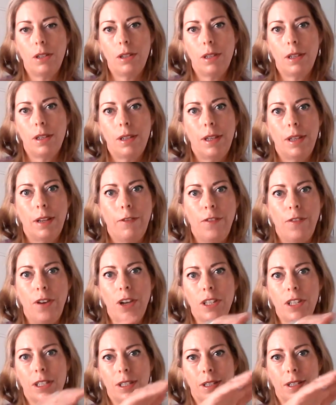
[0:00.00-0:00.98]

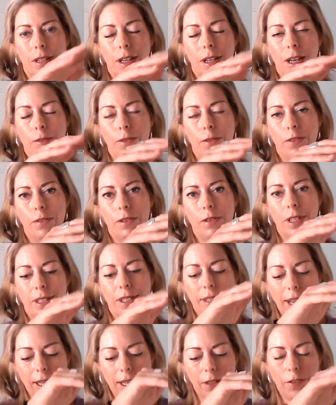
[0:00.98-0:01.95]
the
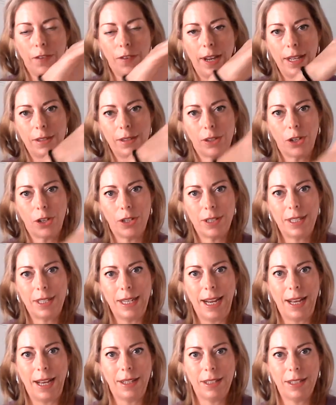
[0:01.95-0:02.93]
second phase goes
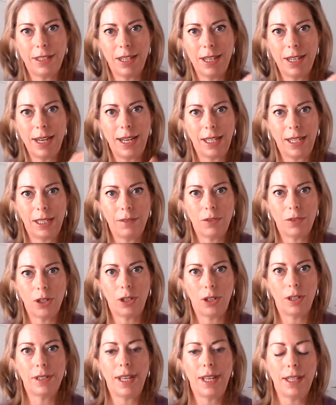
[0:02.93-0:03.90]
down into negative dollars.